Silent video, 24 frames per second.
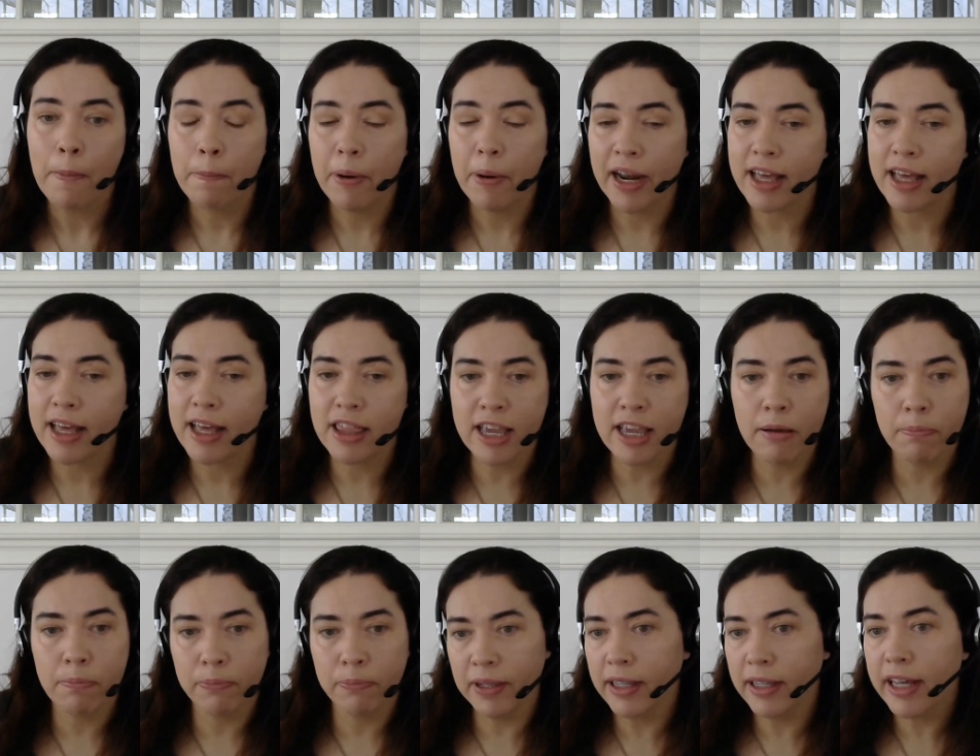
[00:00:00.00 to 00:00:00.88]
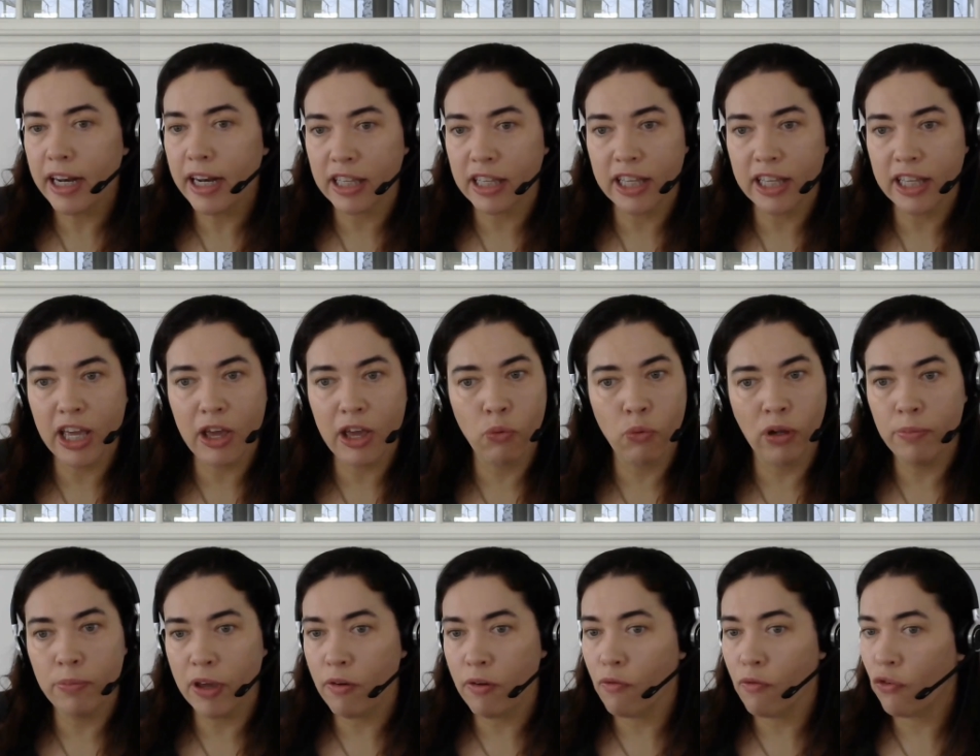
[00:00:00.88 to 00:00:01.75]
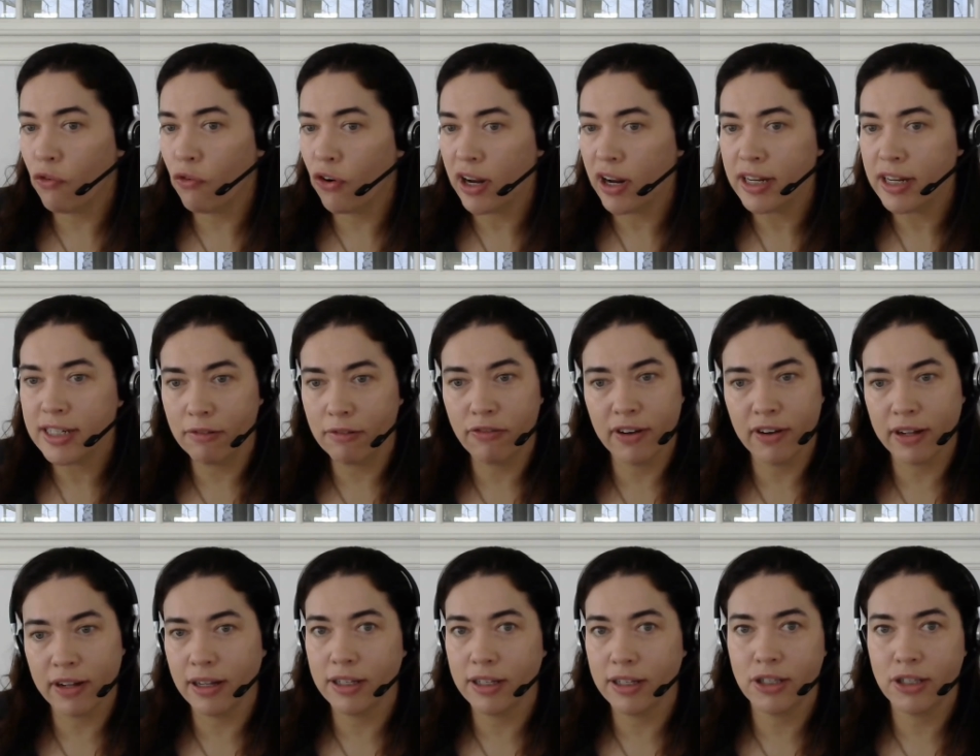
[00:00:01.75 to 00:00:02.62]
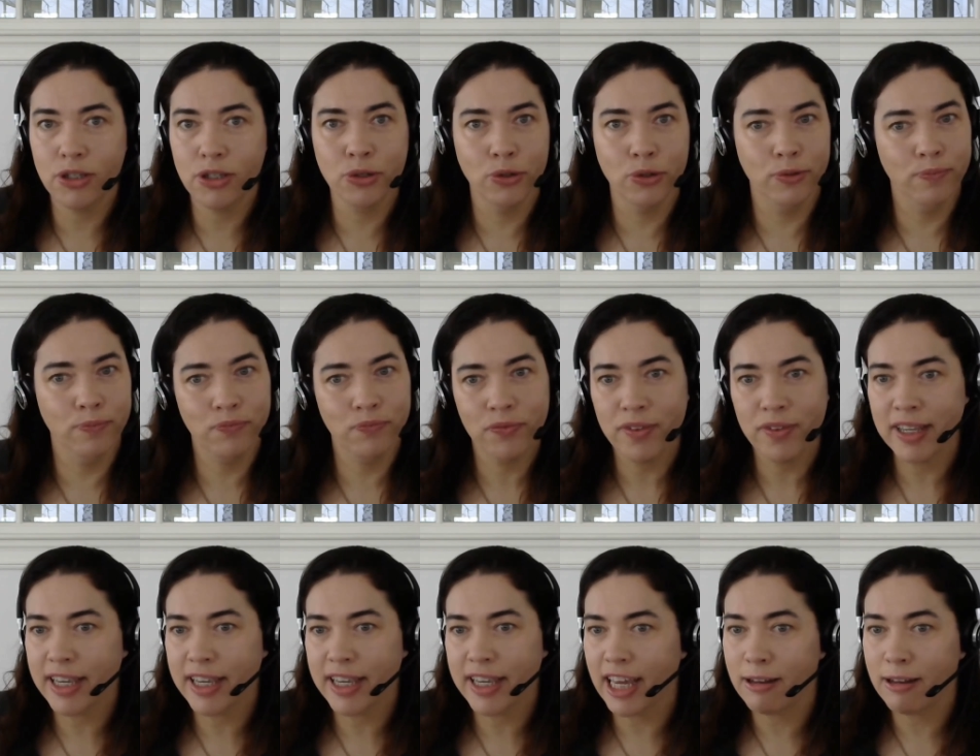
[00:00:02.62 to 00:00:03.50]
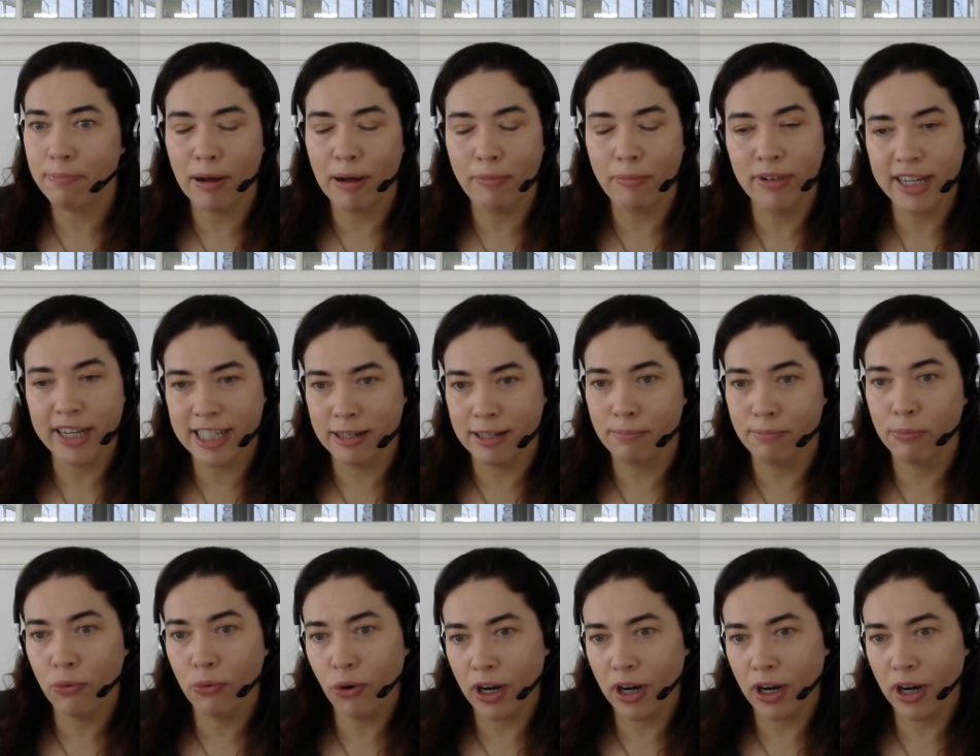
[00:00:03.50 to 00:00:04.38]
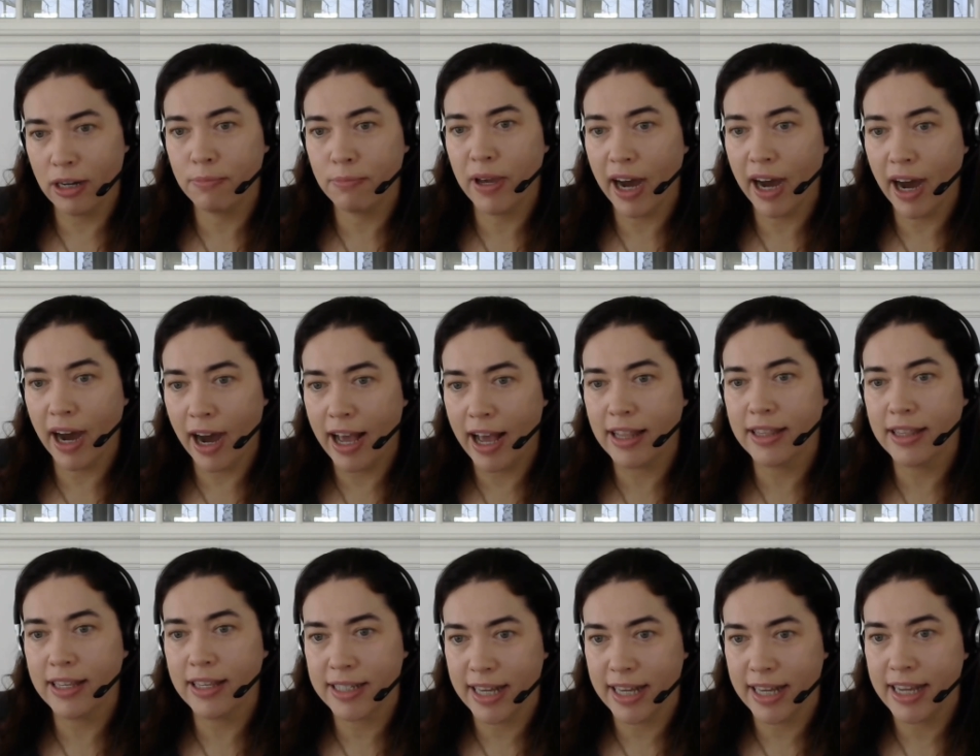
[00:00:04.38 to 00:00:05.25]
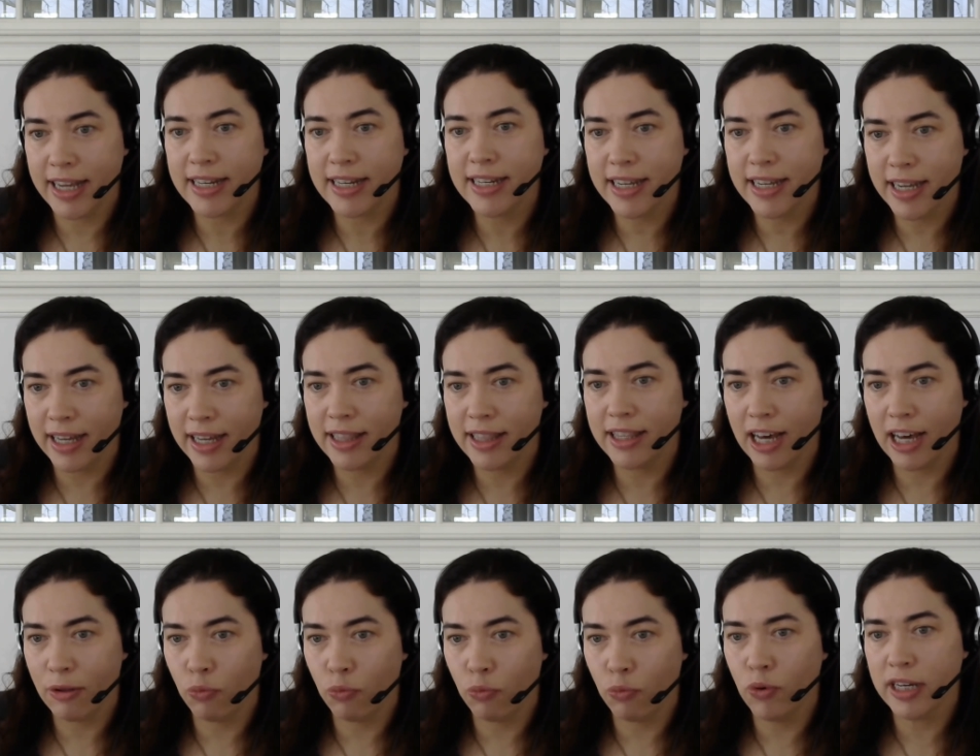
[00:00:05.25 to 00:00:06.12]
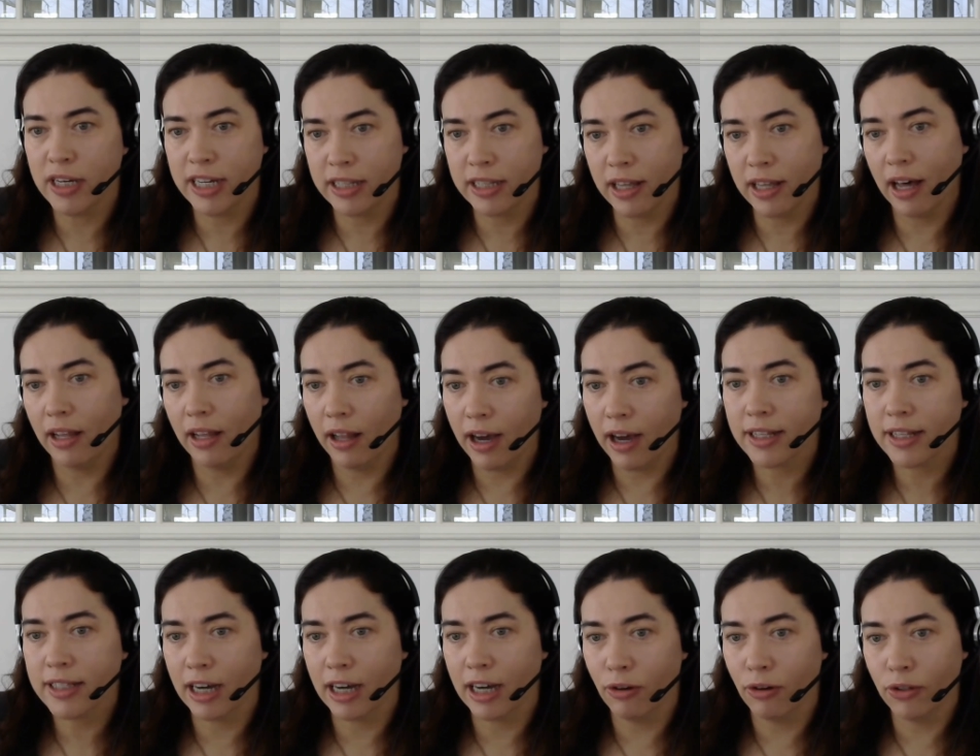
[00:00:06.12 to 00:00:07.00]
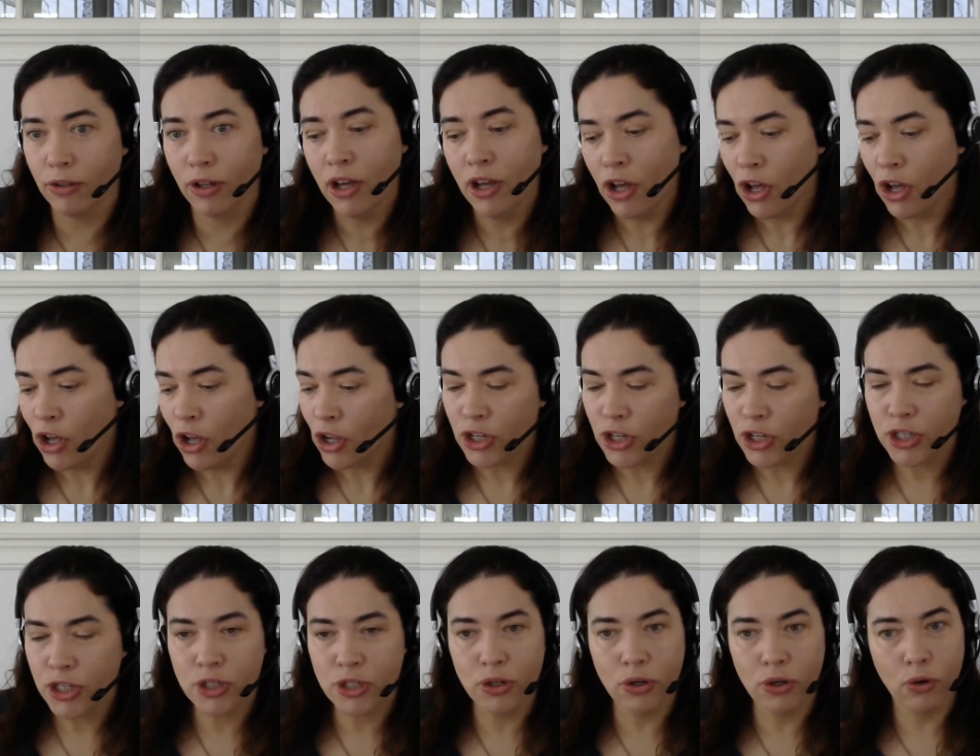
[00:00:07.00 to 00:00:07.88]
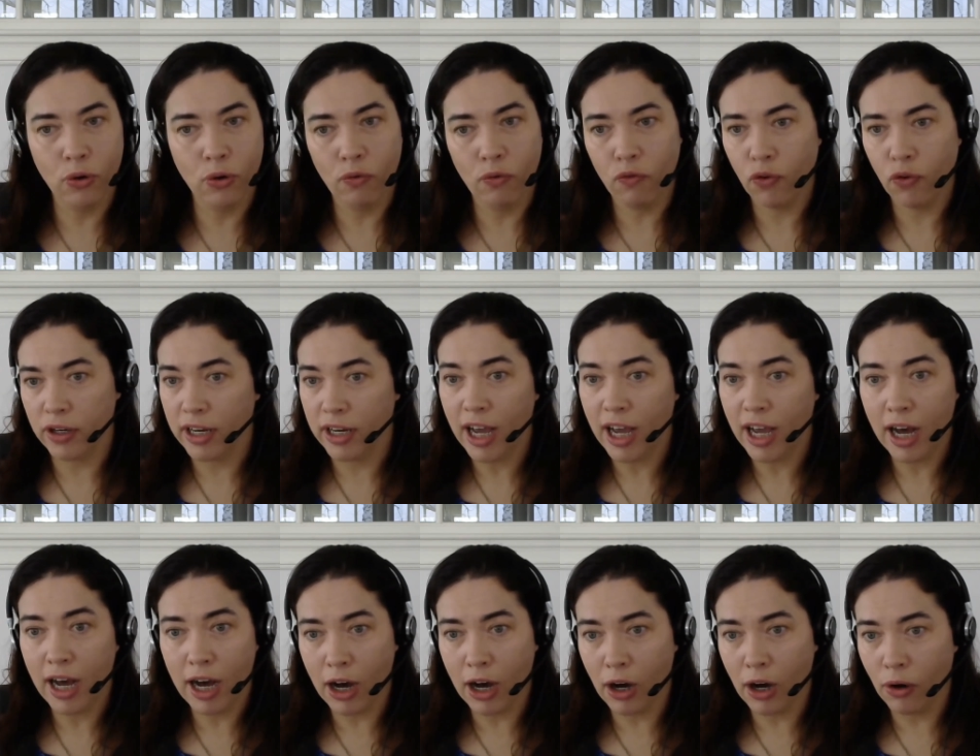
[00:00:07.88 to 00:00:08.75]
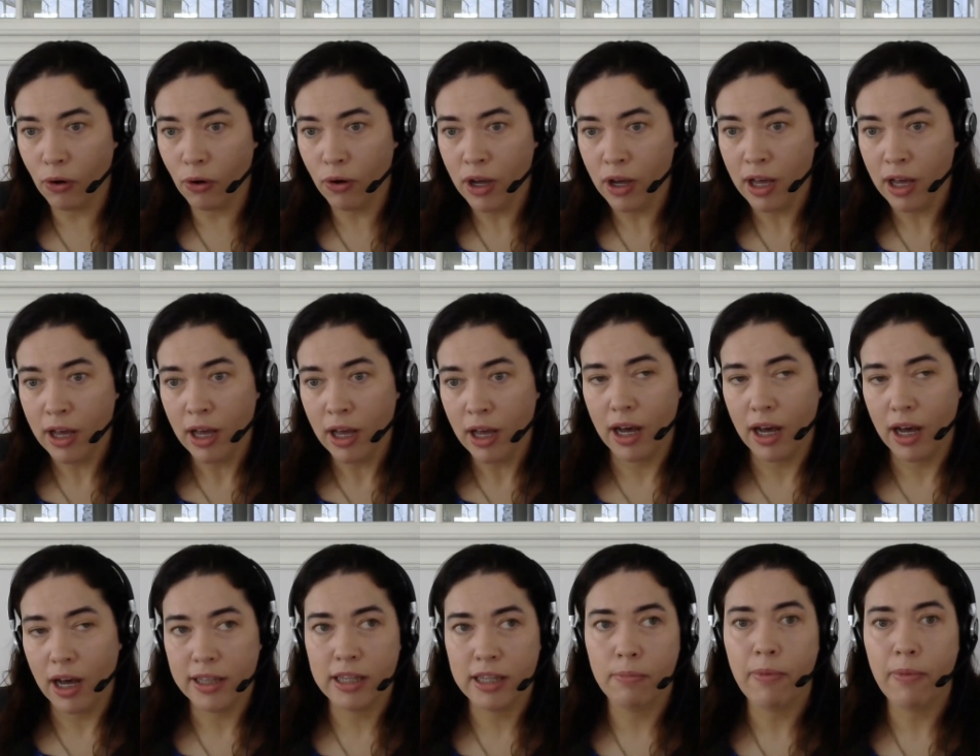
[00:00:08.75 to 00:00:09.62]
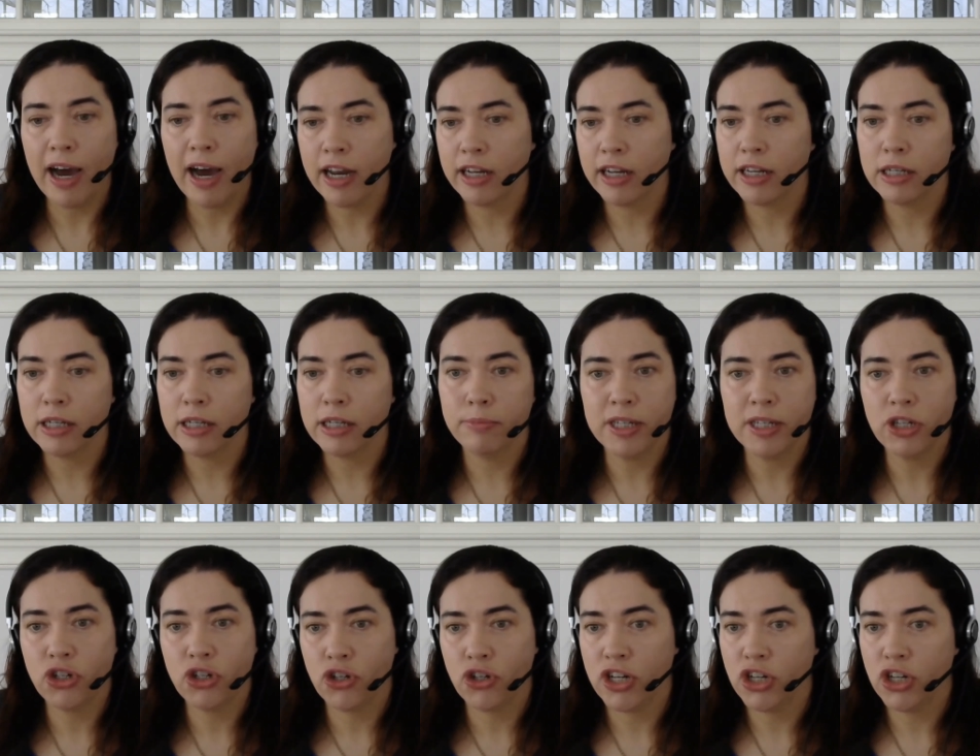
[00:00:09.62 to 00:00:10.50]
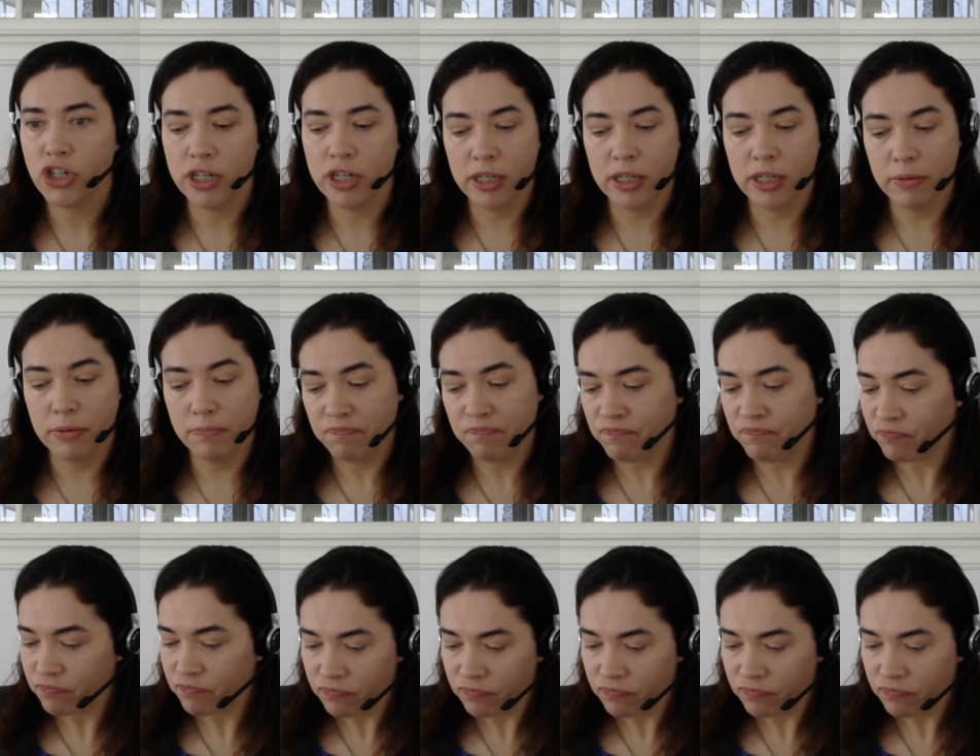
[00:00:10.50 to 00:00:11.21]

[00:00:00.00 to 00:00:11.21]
But I think politically it will be very difficult to get public support behind this idea that we need a lockdown. So for now, uh, the Biden administration